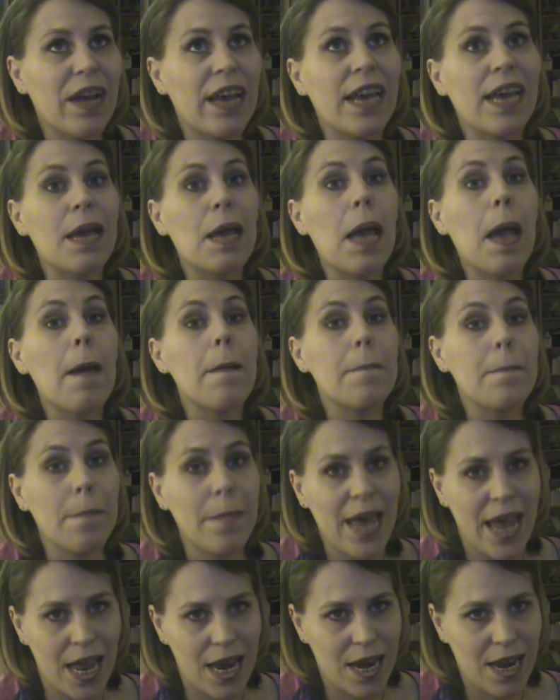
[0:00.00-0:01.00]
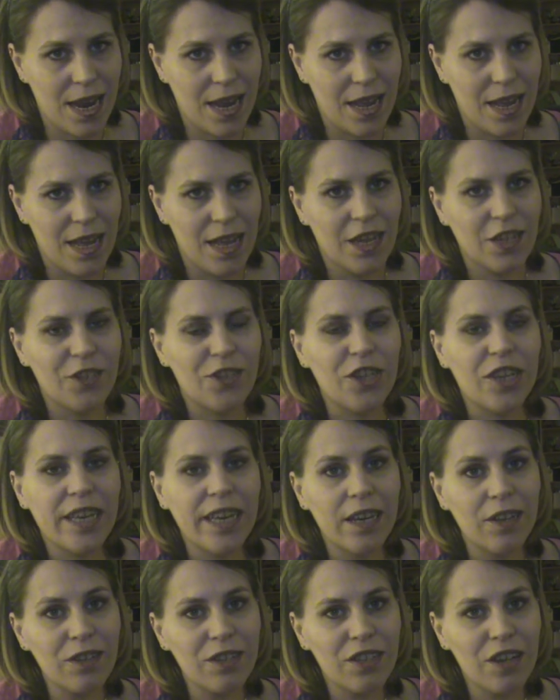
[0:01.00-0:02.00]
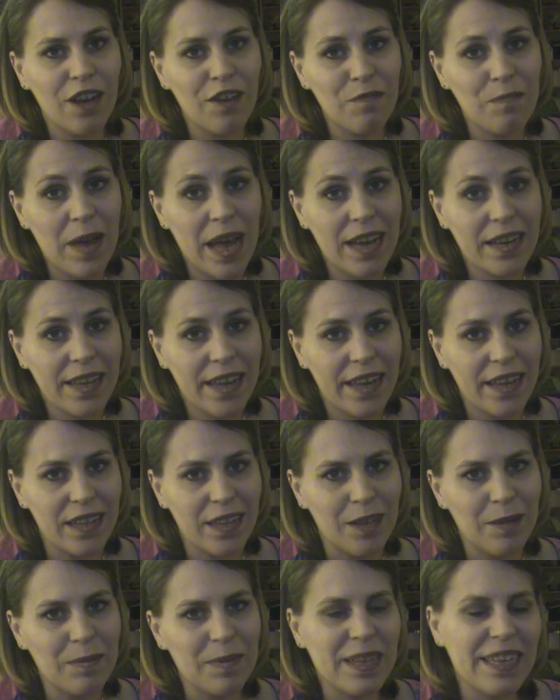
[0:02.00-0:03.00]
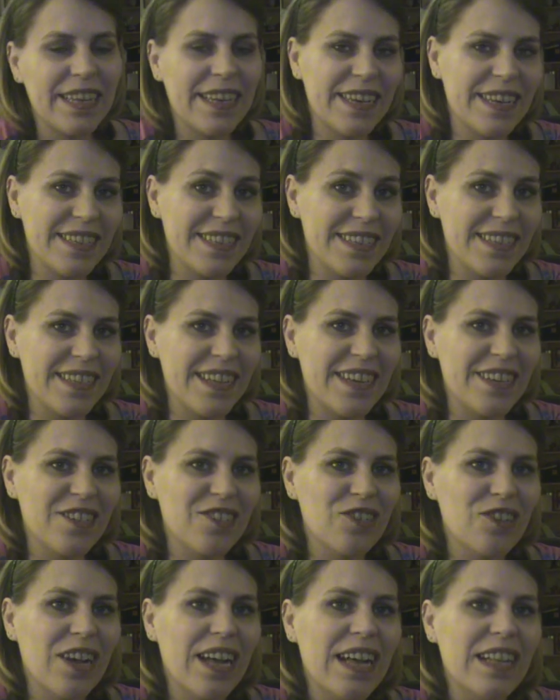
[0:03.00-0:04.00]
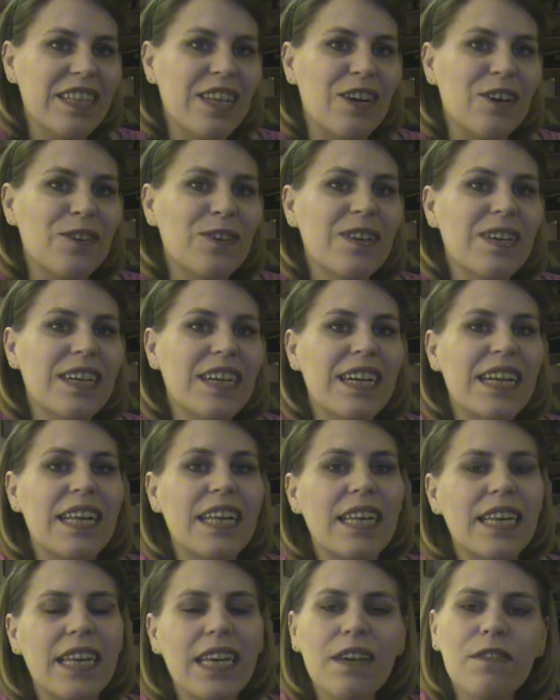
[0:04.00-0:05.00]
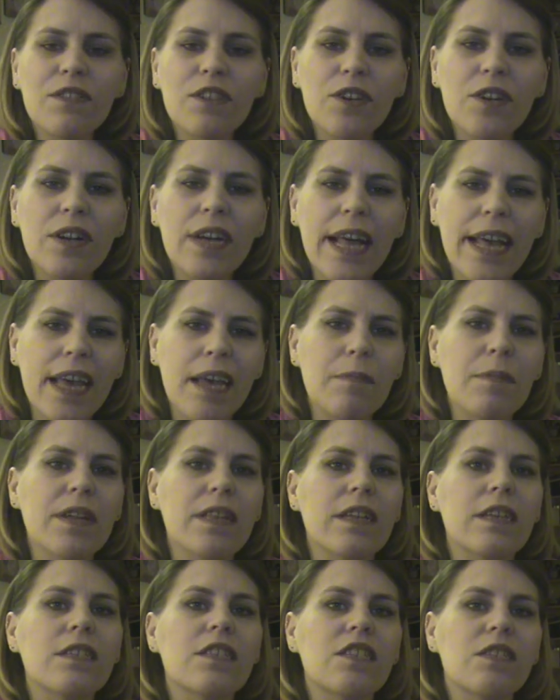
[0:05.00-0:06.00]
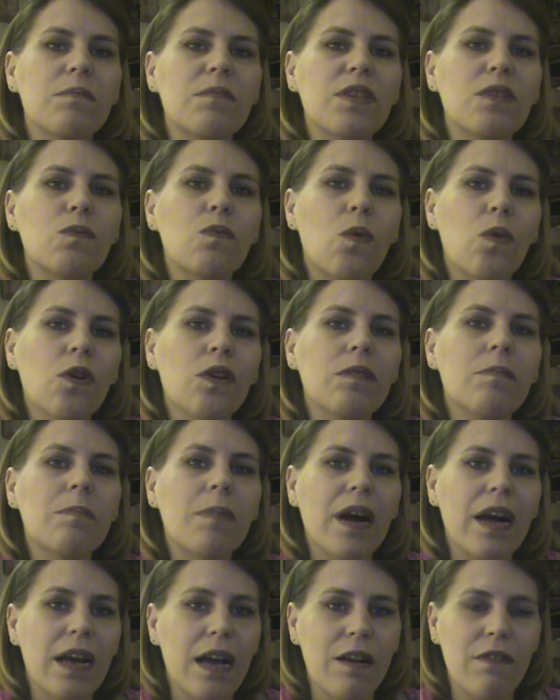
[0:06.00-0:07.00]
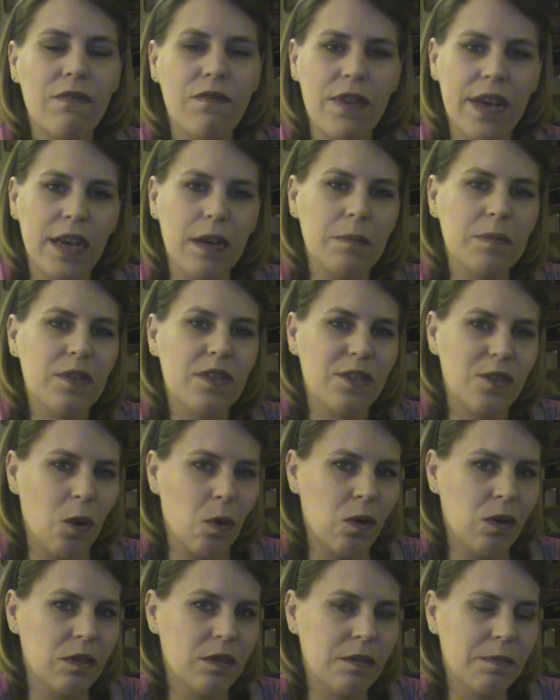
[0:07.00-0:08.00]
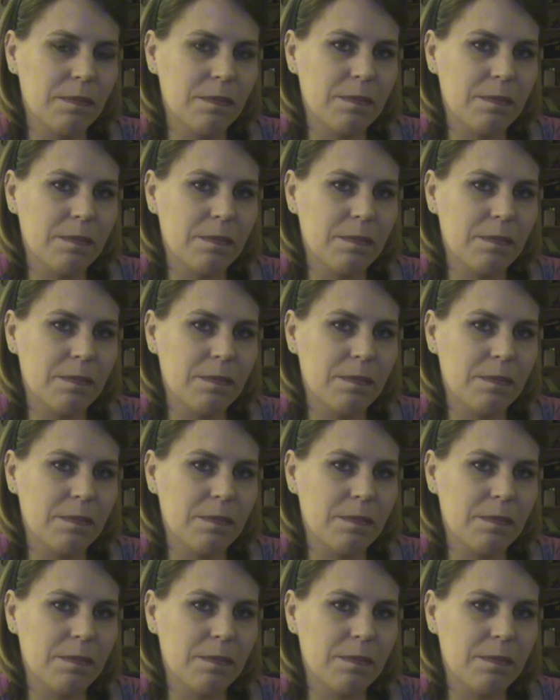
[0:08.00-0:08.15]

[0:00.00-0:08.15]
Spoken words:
Amen. She kills off bad Caleb, kisses Angel hello. He gives her an amulet to be worn by a vamp sold.